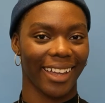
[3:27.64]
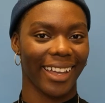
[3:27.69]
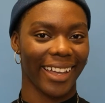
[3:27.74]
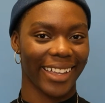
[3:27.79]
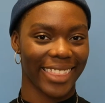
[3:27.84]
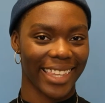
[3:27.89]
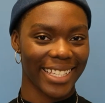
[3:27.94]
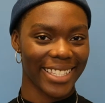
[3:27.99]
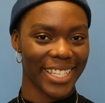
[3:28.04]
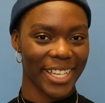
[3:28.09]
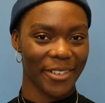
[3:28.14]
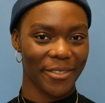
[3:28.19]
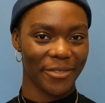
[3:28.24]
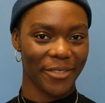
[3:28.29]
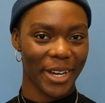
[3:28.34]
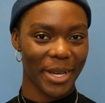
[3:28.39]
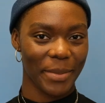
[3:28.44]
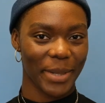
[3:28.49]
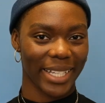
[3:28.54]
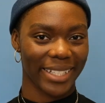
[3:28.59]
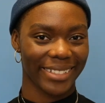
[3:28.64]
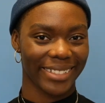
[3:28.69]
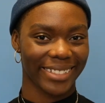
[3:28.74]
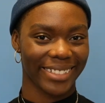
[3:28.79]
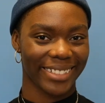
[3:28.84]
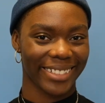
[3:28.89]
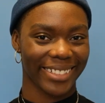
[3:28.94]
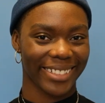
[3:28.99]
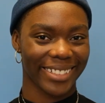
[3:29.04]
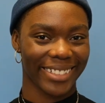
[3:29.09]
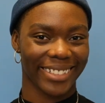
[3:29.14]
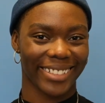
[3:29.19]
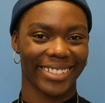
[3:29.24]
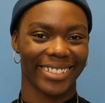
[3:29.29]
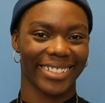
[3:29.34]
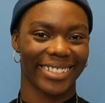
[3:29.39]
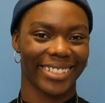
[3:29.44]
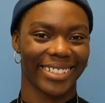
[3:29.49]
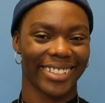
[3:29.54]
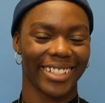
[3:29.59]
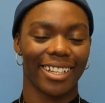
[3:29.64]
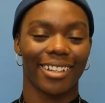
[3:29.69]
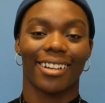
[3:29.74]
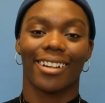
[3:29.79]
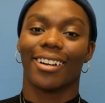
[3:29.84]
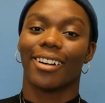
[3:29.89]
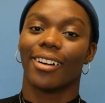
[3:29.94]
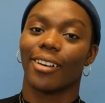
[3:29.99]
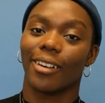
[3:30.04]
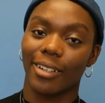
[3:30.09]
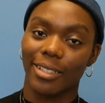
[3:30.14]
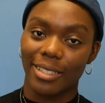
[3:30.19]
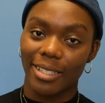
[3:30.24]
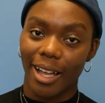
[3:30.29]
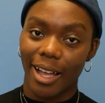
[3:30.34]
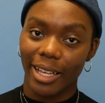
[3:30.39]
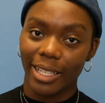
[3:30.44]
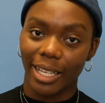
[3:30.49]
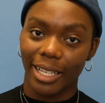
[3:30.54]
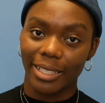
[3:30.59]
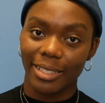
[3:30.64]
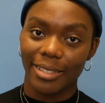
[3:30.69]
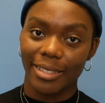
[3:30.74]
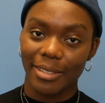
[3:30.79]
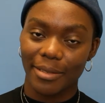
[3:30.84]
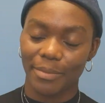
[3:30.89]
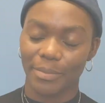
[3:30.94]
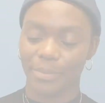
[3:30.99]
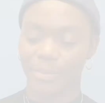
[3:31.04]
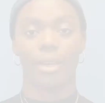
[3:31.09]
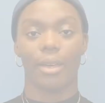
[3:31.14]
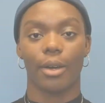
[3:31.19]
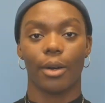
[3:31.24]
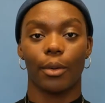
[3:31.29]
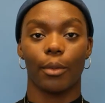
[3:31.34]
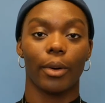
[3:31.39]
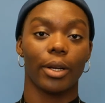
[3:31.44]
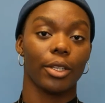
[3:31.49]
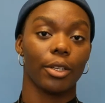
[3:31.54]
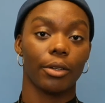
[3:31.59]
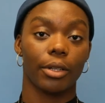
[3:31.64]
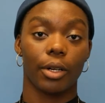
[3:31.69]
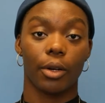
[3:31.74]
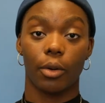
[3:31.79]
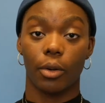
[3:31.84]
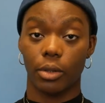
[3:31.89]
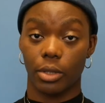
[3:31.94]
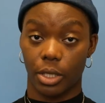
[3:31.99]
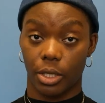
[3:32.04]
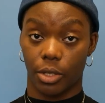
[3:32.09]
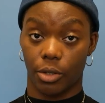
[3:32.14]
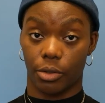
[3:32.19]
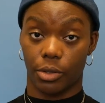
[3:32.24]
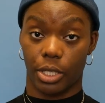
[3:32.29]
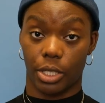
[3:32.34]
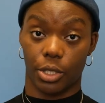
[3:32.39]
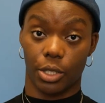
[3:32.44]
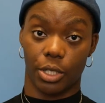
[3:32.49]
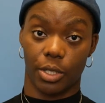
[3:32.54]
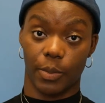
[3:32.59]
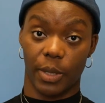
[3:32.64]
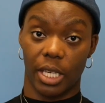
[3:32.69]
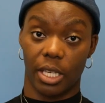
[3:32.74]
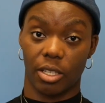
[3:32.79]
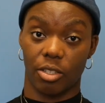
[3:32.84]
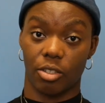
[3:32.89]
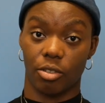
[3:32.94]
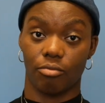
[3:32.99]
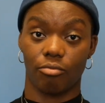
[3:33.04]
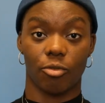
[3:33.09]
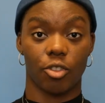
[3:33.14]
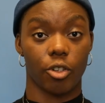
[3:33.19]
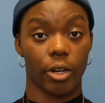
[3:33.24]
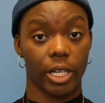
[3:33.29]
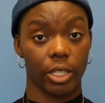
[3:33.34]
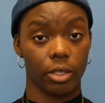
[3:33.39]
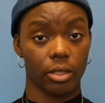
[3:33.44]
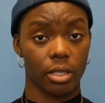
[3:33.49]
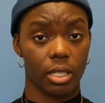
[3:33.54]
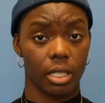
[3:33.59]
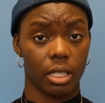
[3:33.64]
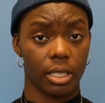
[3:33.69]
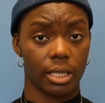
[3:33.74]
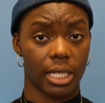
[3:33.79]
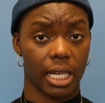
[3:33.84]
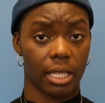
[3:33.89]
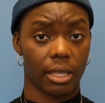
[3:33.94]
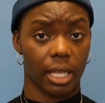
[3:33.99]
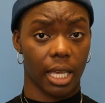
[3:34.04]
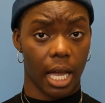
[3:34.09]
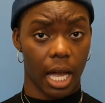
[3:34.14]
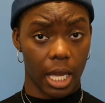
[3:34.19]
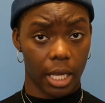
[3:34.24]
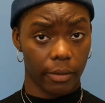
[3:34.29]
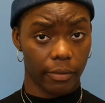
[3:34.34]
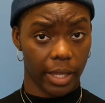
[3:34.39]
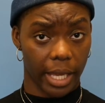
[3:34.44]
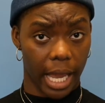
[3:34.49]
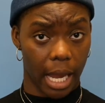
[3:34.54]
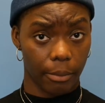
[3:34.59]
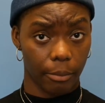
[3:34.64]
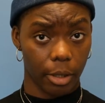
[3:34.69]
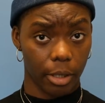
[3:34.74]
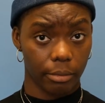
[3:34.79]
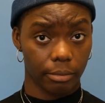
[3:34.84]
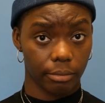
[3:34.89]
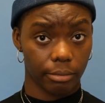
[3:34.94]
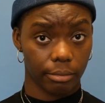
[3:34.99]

And that's it on framing. On to eyelines. When you're recording your audition speech, try not to look down the eye of the camera.